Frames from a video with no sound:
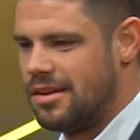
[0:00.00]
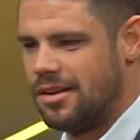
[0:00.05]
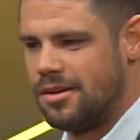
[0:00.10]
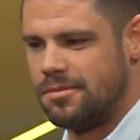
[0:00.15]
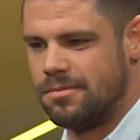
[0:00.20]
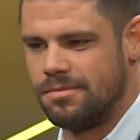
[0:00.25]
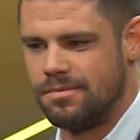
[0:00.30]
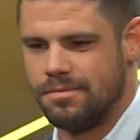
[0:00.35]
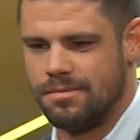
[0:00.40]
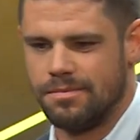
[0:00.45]

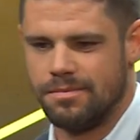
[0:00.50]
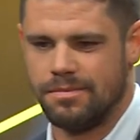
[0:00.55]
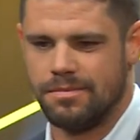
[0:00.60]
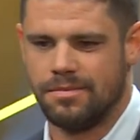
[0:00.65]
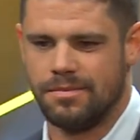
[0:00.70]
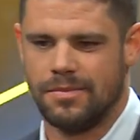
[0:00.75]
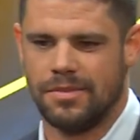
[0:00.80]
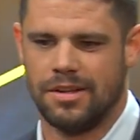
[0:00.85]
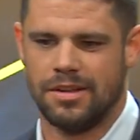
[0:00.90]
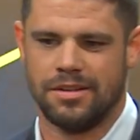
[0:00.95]
um,
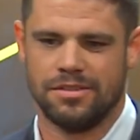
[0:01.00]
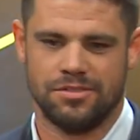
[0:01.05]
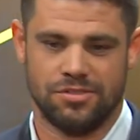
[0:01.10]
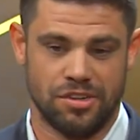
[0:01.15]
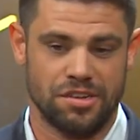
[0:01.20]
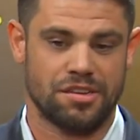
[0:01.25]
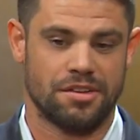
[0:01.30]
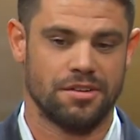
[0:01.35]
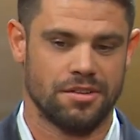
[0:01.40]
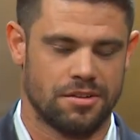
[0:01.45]
uh,
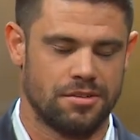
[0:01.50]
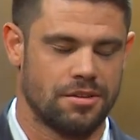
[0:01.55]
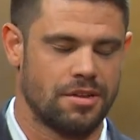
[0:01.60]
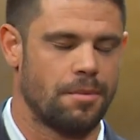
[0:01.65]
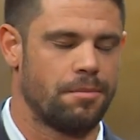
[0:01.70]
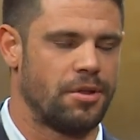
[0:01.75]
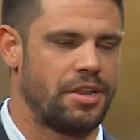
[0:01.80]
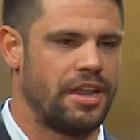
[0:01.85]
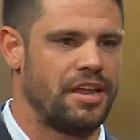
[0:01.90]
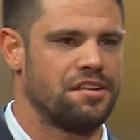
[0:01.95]
just a
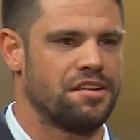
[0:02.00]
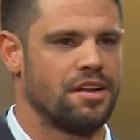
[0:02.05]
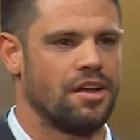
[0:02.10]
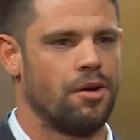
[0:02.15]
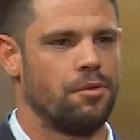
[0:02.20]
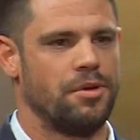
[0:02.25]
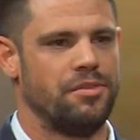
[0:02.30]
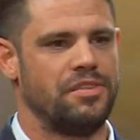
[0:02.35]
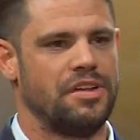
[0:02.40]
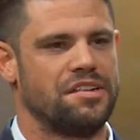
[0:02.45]
couple days
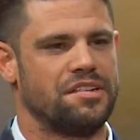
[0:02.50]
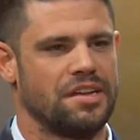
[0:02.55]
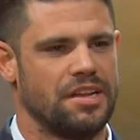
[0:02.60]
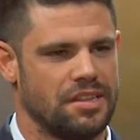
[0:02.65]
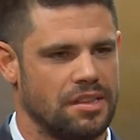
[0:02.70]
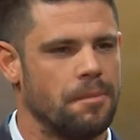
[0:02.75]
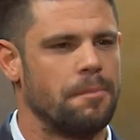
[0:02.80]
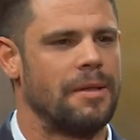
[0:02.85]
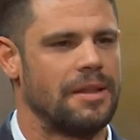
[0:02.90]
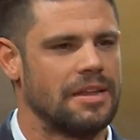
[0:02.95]
ago, we
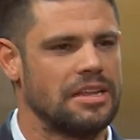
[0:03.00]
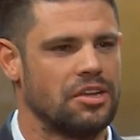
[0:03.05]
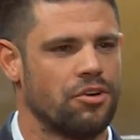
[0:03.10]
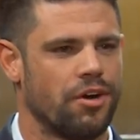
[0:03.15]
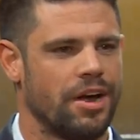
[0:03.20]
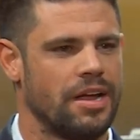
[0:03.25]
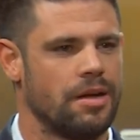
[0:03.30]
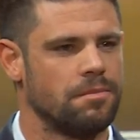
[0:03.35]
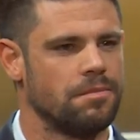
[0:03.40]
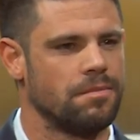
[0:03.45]
visited the Billy
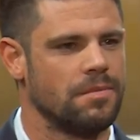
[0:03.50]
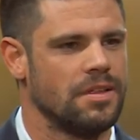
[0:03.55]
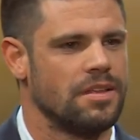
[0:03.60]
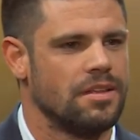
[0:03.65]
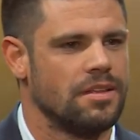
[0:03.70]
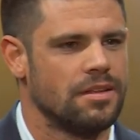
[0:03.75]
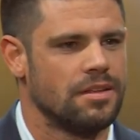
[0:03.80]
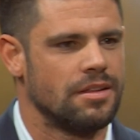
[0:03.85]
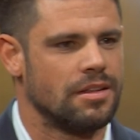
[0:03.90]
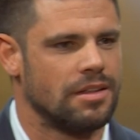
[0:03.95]
Graham
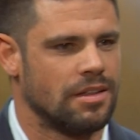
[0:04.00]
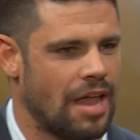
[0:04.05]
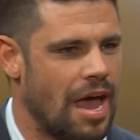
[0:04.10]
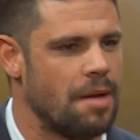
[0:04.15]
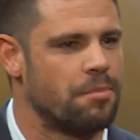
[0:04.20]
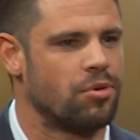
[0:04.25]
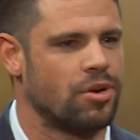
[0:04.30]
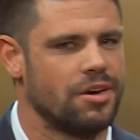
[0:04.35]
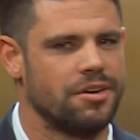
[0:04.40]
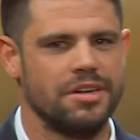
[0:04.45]

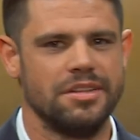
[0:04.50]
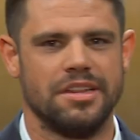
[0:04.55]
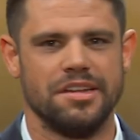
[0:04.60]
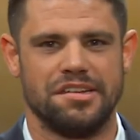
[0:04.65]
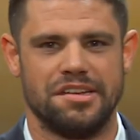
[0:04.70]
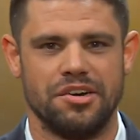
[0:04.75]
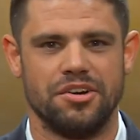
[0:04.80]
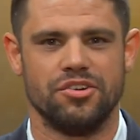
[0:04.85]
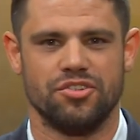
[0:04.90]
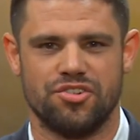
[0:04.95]
Library
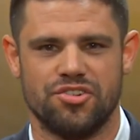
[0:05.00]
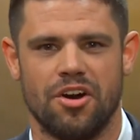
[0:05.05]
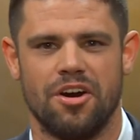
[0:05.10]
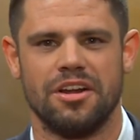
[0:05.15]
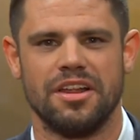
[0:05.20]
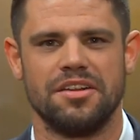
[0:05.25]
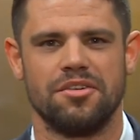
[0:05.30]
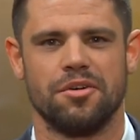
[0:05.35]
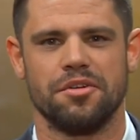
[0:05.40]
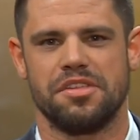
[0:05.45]
that's here in
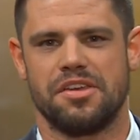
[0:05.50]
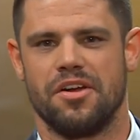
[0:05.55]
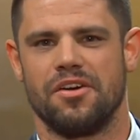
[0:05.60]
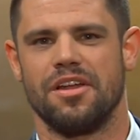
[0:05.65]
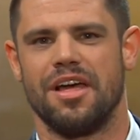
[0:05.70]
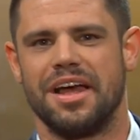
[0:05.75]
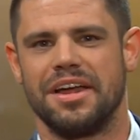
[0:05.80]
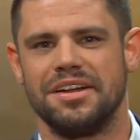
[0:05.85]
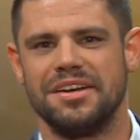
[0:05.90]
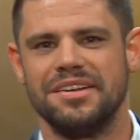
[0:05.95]
Charlotte, North
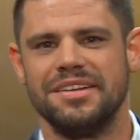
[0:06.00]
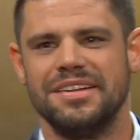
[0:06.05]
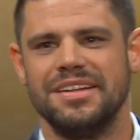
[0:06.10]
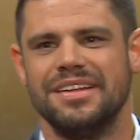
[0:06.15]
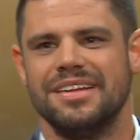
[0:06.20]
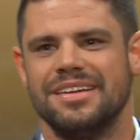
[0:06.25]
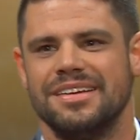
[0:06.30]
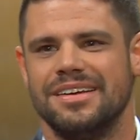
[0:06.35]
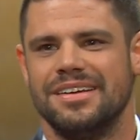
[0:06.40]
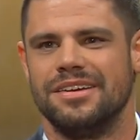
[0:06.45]
Carolina,
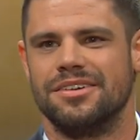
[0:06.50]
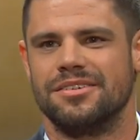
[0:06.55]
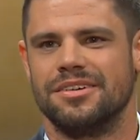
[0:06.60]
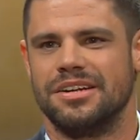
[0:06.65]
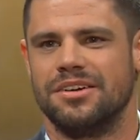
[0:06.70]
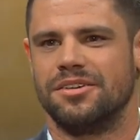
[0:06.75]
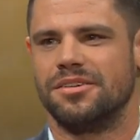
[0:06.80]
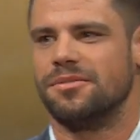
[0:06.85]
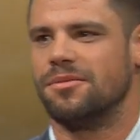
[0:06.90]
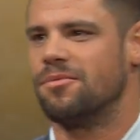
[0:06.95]
here,
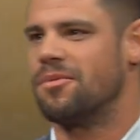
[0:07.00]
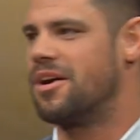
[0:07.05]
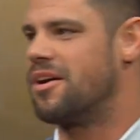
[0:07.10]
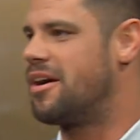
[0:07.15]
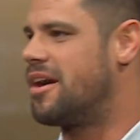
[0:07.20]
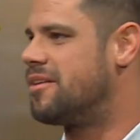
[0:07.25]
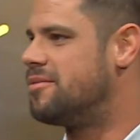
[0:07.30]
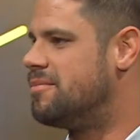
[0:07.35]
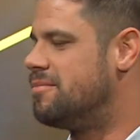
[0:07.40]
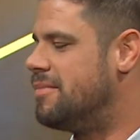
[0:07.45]
here
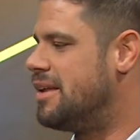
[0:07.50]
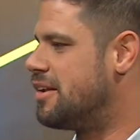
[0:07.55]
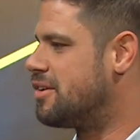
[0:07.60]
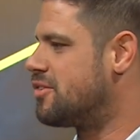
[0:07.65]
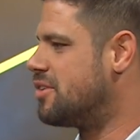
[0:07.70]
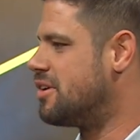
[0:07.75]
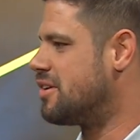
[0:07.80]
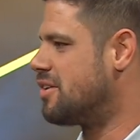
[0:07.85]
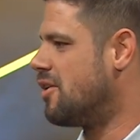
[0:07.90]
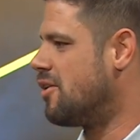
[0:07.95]
where our
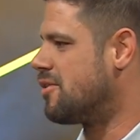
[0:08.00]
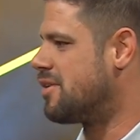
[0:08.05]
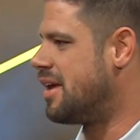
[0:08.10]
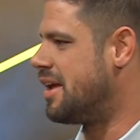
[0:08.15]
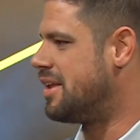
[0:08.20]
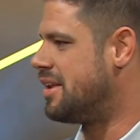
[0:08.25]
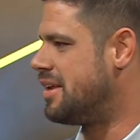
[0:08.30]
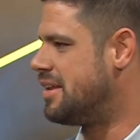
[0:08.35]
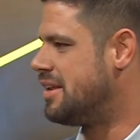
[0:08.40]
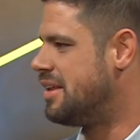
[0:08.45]
ministry is
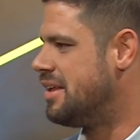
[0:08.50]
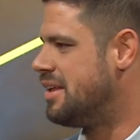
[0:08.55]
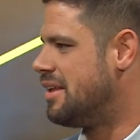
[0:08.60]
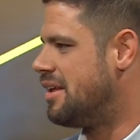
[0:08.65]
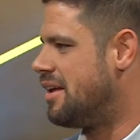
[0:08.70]
located.